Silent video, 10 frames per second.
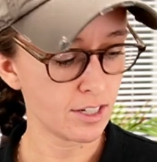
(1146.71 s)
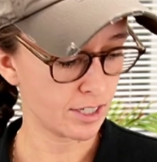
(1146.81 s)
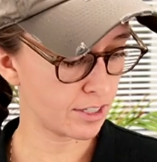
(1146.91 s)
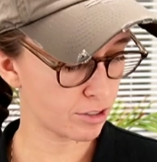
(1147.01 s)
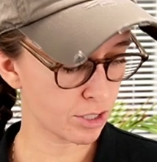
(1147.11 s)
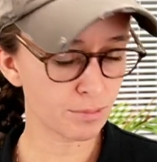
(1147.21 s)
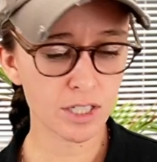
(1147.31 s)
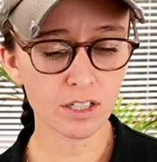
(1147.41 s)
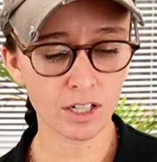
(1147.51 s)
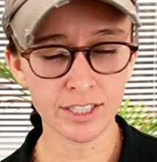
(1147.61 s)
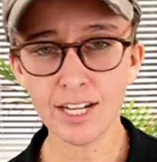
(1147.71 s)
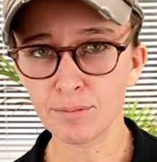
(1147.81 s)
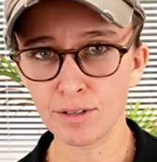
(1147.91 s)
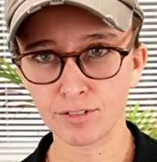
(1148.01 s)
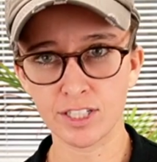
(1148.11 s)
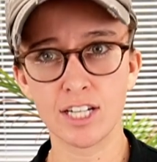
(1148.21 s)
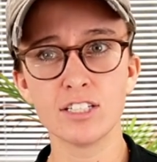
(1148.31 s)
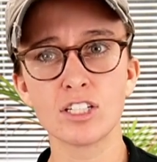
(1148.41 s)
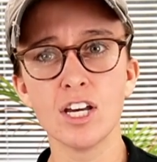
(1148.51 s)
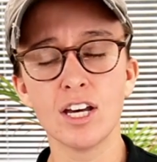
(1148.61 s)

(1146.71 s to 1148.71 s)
Okay, there's something, again, made for kids.